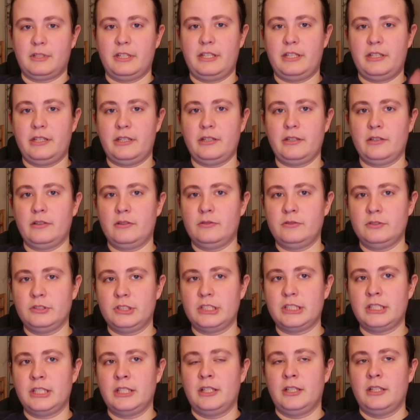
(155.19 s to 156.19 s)

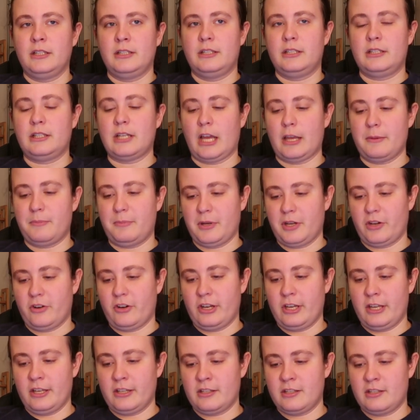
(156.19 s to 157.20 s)
kills
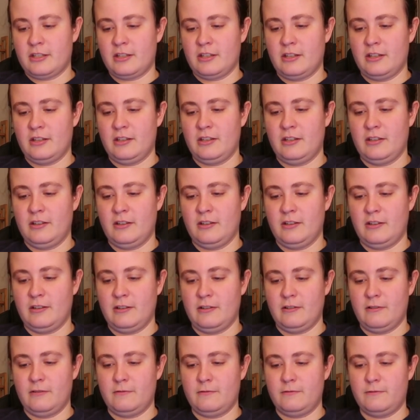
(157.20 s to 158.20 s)
Tiberius
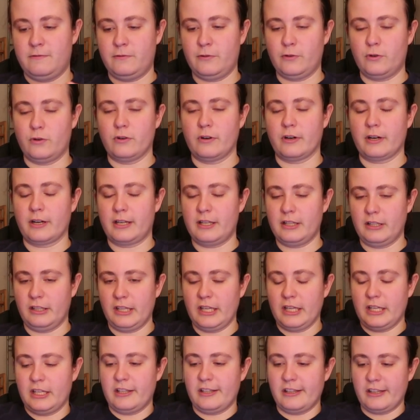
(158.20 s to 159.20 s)
for
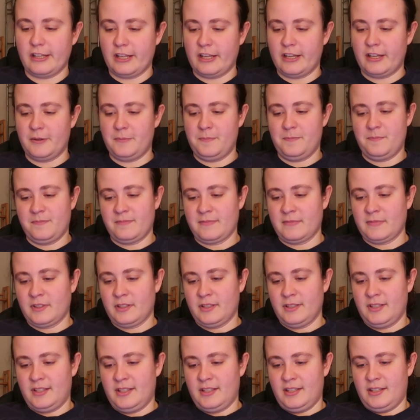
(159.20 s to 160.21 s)
Caligula.
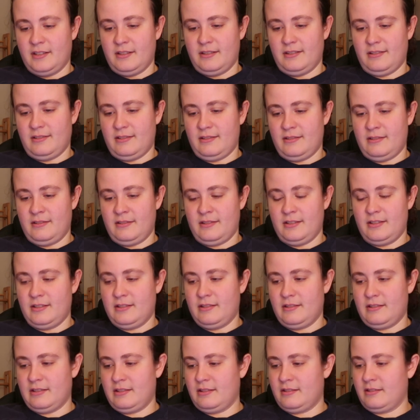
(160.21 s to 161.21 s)
And
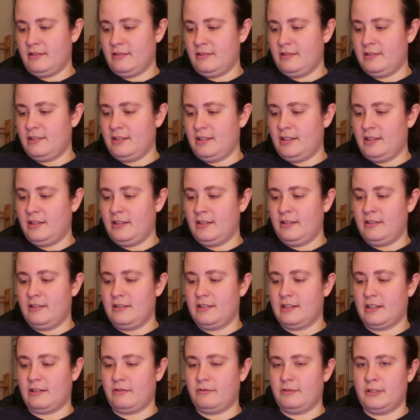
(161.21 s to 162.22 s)
as you'll see,
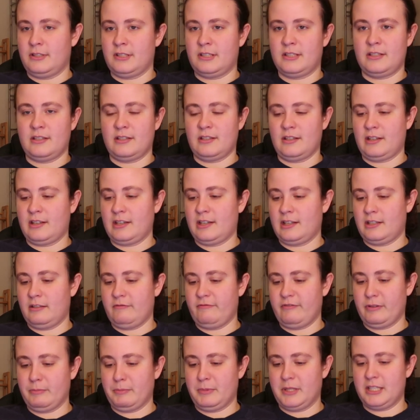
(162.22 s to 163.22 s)
that was a kind
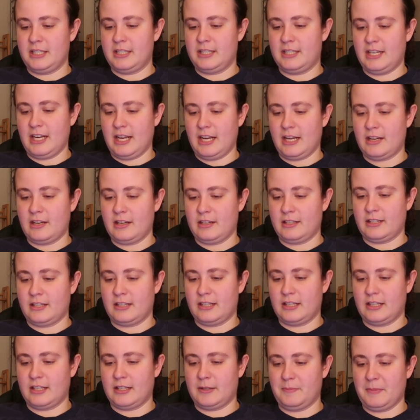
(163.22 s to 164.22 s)
of a mistake
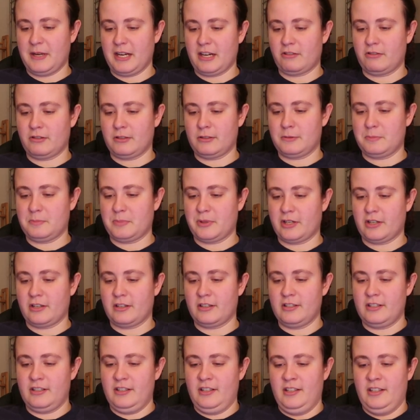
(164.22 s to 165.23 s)
on Macro's
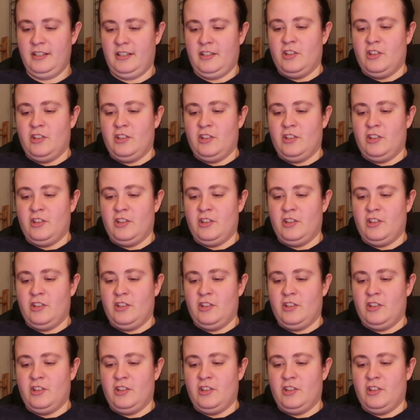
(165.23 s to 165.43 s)
part.